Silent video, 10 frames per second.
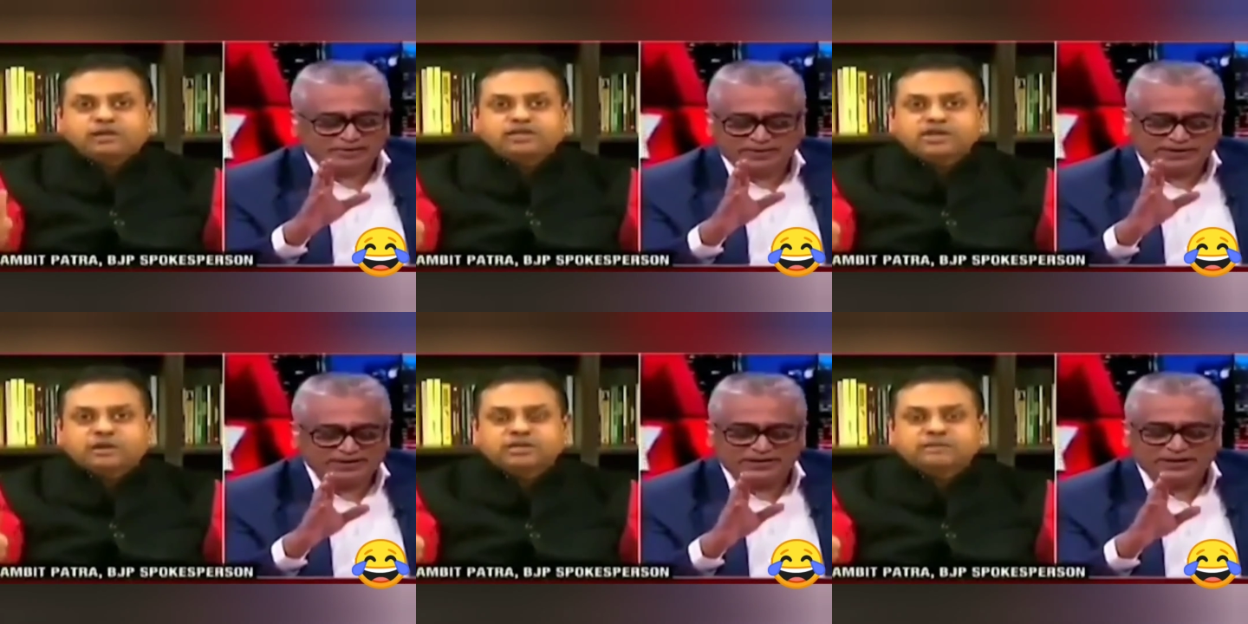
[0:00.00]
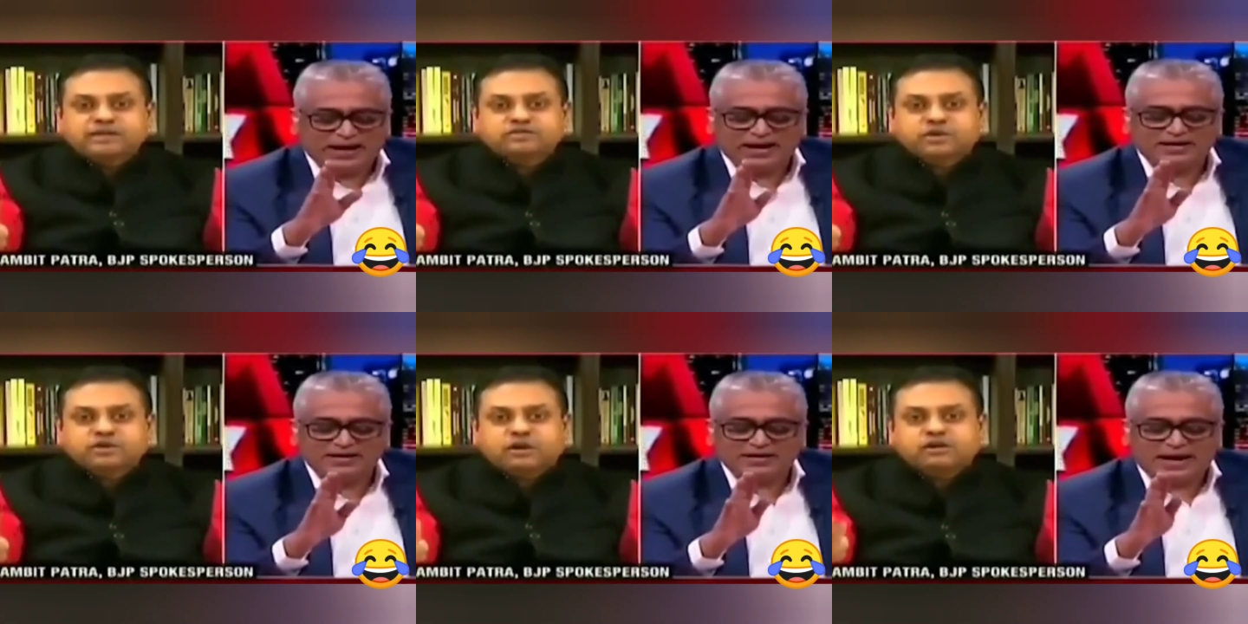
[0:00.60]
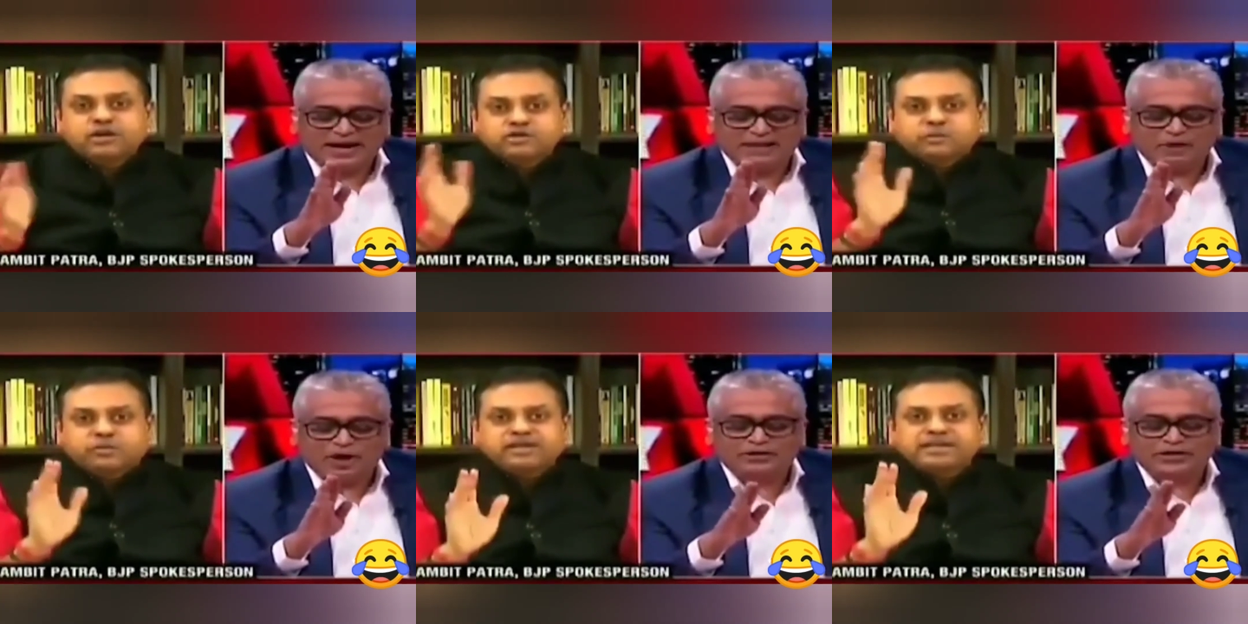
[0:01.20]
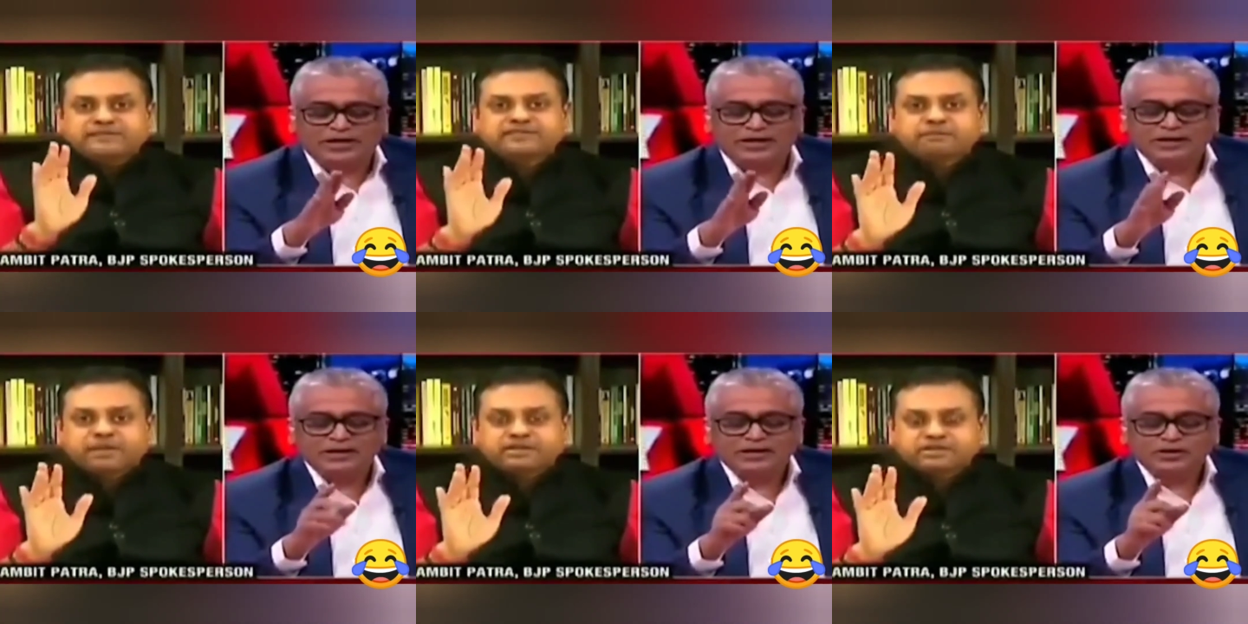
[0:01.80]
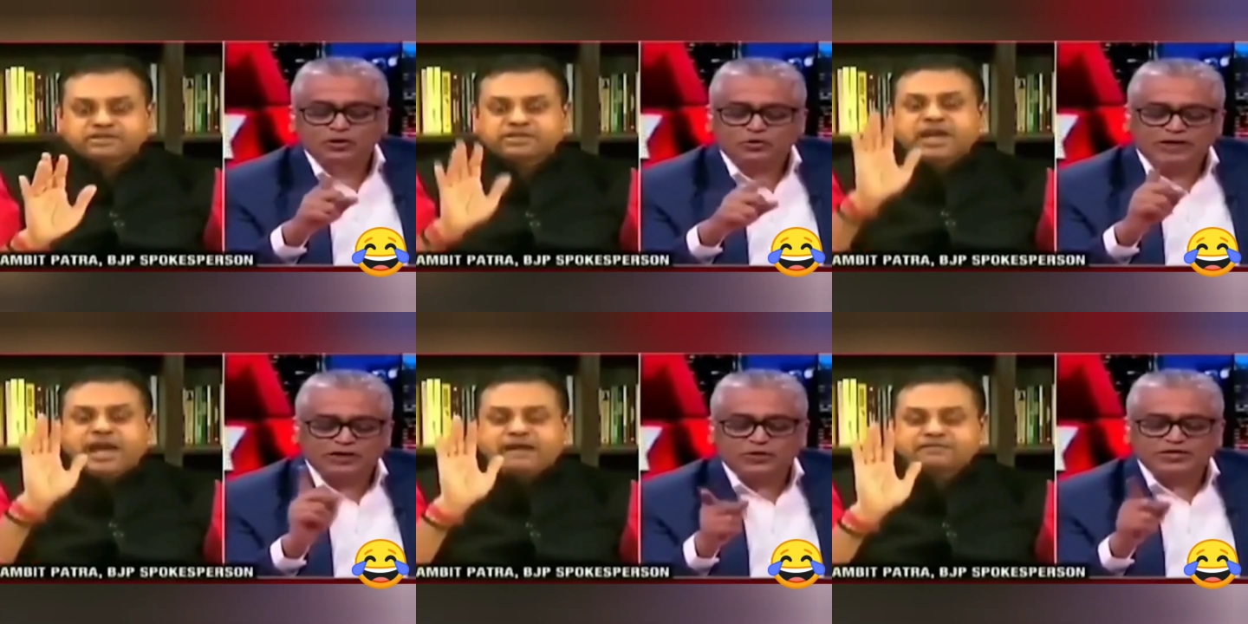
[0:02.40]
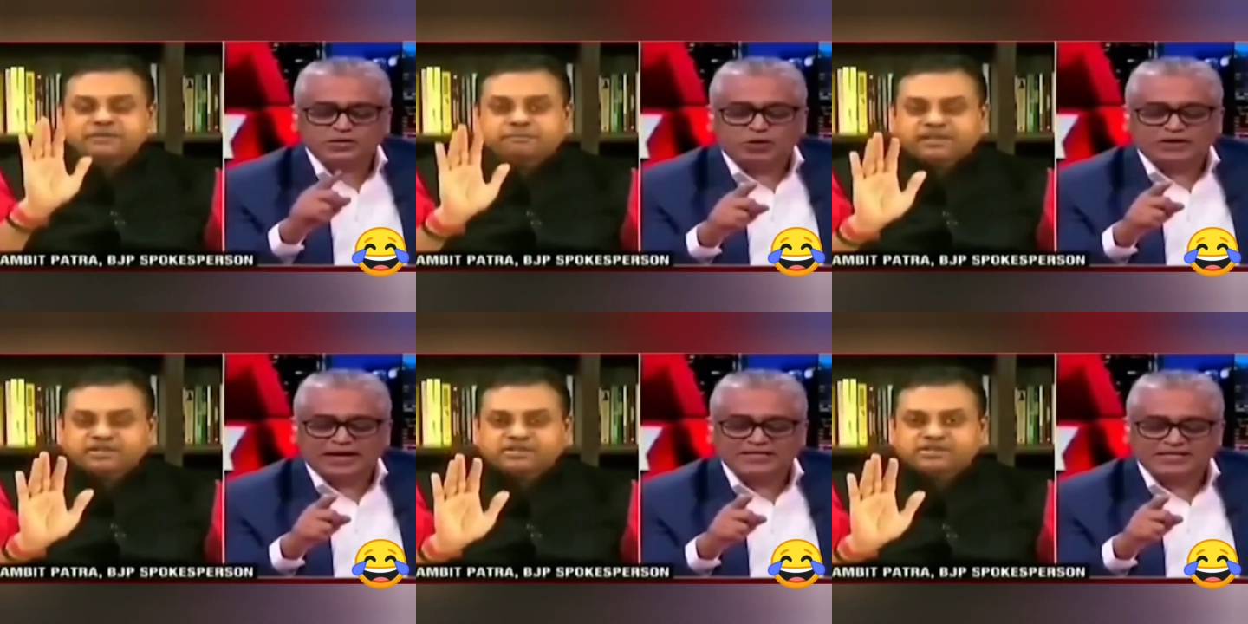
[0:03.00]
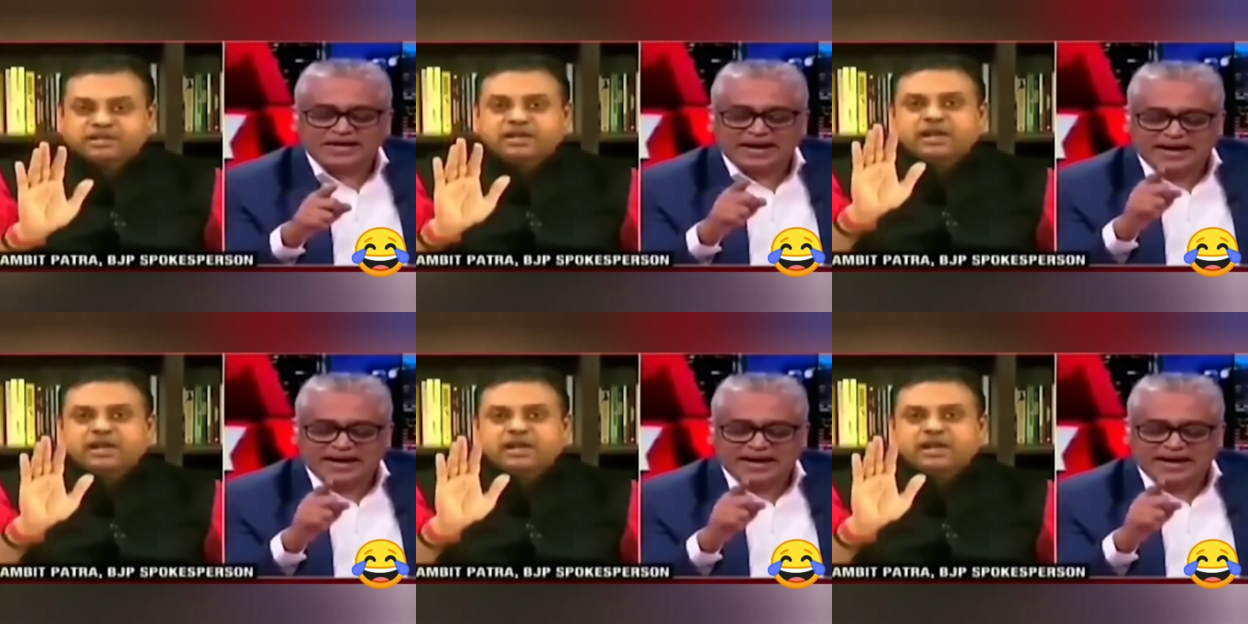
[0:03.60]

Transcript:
Speaker 1: why all this shouting match going on? So please have some patience. You will have some patience.